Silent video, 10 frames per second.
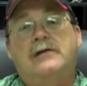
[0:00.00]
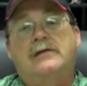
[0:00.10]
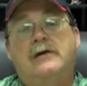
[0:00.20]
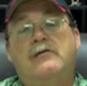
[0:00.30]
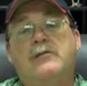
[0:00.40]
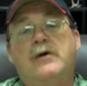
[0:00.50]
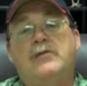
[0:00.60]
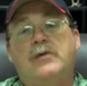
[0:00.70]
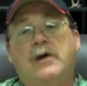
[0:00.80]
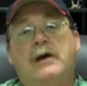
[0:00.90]
So every
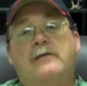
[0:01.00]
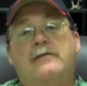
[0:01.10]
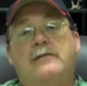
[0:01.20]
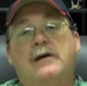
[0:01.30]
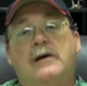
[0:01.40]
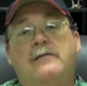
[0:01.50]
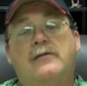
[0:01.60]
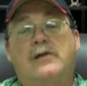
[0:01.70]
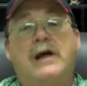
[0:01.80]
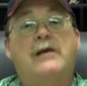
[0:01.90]
month we have,
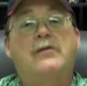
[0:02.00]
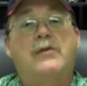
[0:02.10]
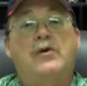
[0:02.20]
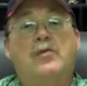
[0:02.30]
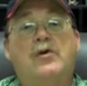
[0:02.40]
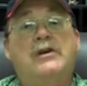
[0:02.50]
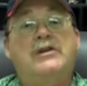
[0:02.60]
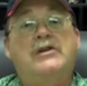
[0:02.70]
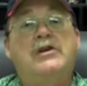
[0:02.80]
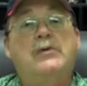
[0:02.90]
for lack of a better word,
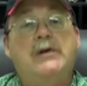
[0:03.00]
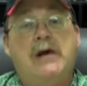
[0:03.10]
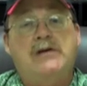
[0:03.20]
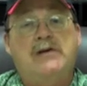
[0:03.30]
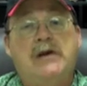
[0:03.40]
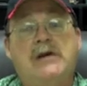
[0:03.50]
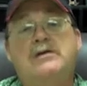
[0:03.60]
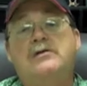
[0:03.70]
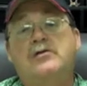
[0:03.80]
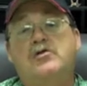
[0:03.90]
continuing
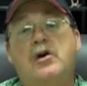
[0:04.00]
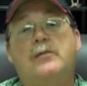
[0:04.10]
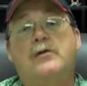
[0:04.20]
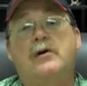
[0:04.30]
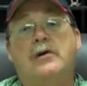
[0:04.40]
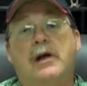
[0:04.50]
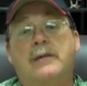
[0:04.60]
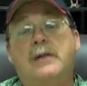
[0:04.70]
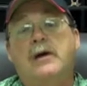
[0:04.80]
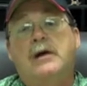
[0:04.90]
education to sharpen our game.